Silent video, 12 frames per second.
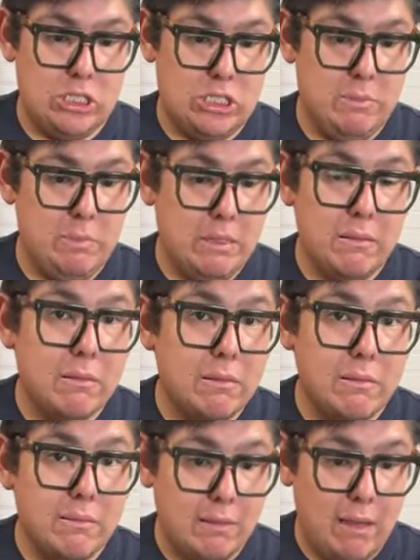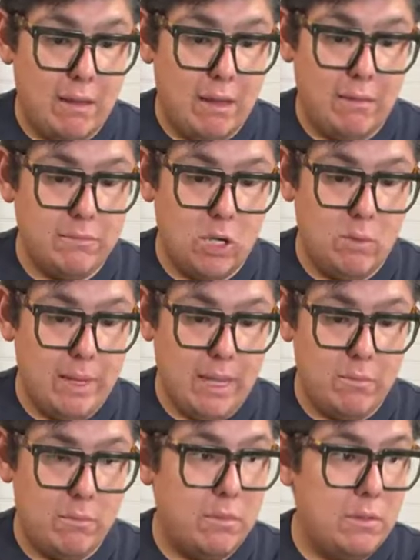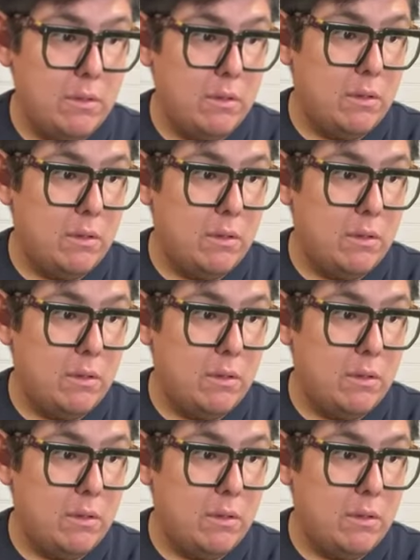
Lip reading: the shipping. No, no, ma'am.